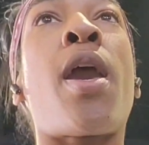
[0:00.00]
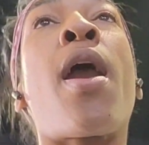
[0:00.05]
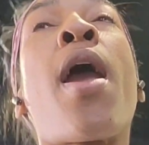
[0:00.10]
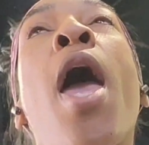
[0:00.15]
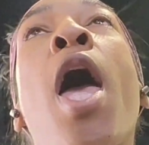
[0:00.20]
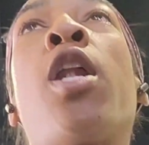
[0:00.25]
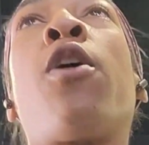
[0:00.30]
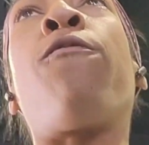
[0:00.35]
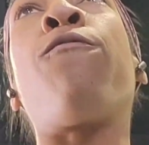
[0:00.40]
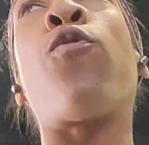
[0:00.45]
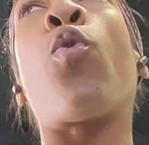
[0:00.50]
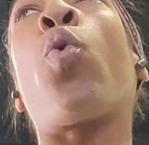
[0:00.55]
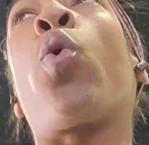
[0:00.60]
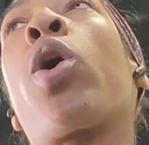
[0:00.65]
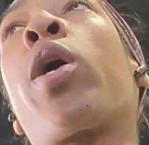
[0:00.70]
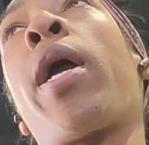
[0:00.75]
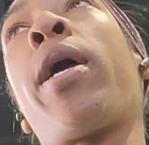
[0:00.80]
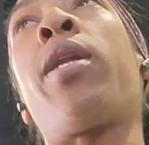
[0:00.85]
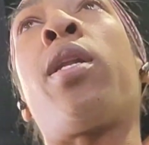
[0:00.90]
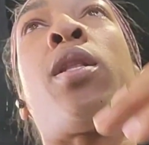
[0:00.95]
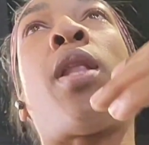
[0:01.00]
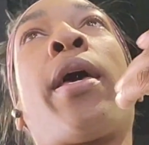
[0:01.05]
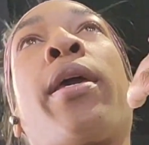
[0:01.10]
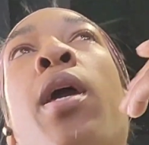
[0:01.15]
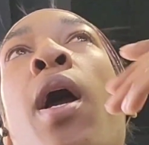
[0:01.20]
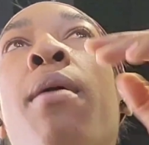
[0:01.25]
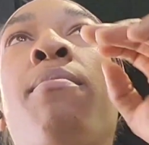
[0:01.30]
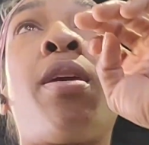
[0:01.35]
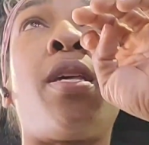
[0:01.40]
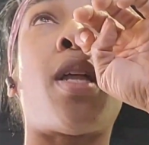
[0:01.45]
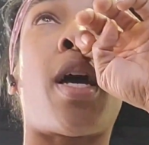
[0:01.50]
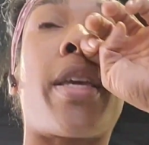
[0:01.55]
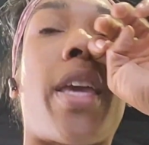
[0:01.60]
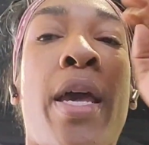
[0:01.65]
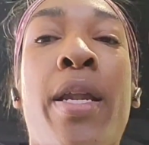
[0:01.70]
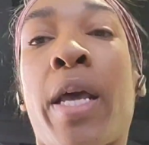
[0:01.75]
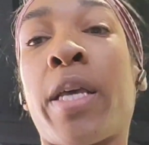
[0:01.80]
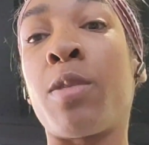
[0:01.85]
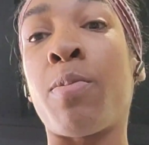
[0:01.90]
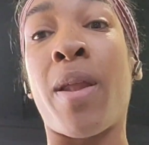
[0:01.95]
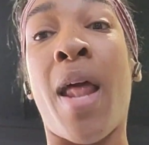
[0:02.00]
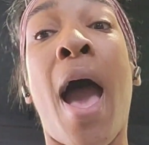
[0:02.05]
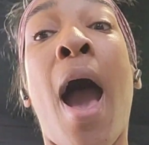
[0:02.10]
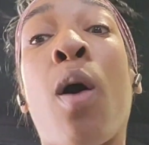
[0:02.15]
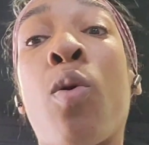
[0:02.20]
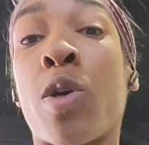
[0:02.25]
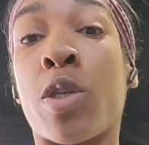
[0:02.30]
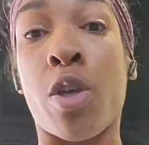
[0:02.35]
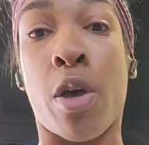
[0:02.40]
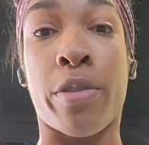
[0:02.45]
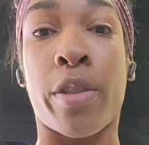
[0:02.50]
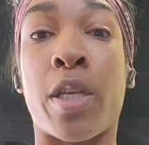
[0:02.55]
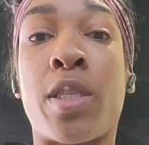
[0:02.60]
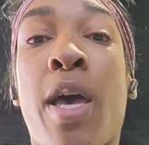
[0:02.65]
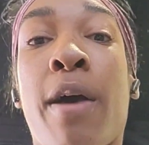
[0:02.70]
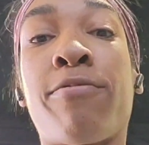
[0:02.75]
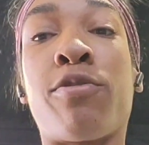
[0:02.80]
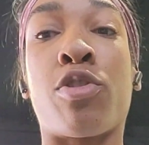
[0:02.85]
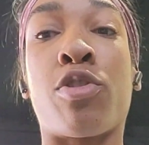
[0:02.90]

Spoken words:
and a 4. And like, I mean, again, I spent hours on this after